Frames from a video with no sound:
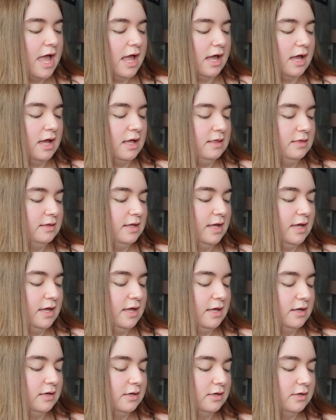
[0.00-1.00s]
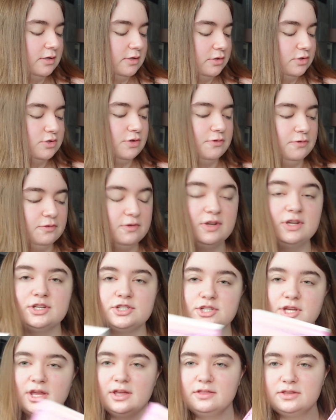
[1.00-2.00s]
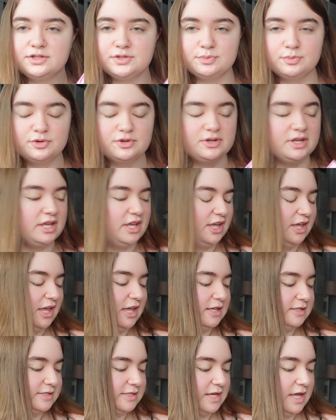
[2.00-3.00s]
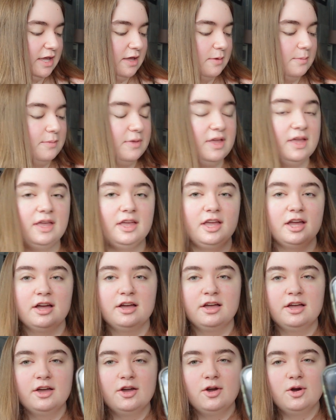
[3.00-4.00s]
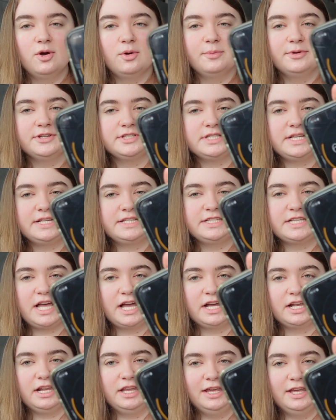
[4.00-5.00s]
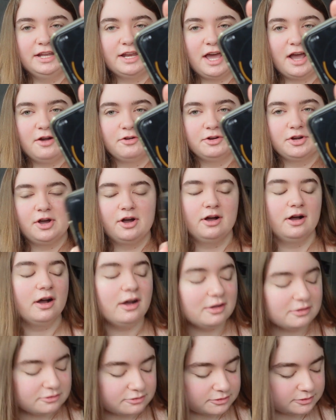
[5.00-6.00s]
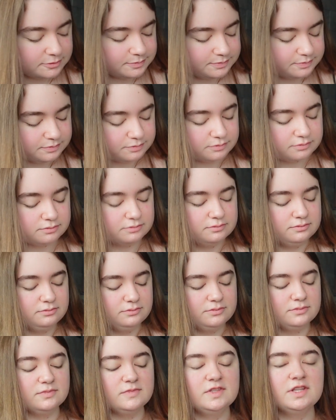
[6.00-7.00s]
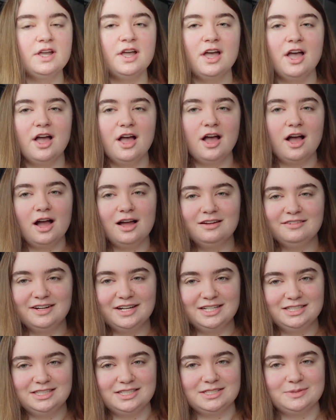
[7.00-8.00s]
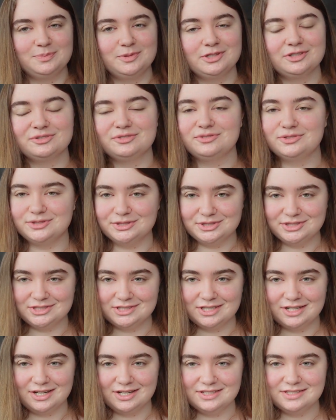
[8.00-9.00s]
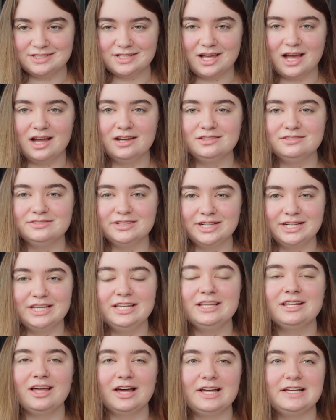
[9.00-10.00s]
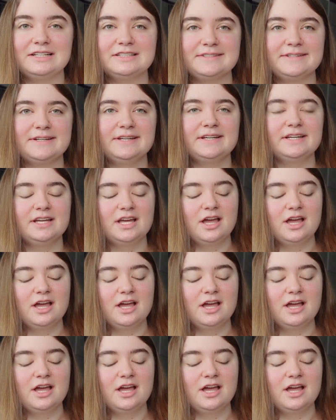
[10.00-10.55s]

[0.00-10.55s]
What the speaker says: and then to finish it this morning it's taken me almost exactly an hour and a half. I rated this book 4 stars. I really liked it.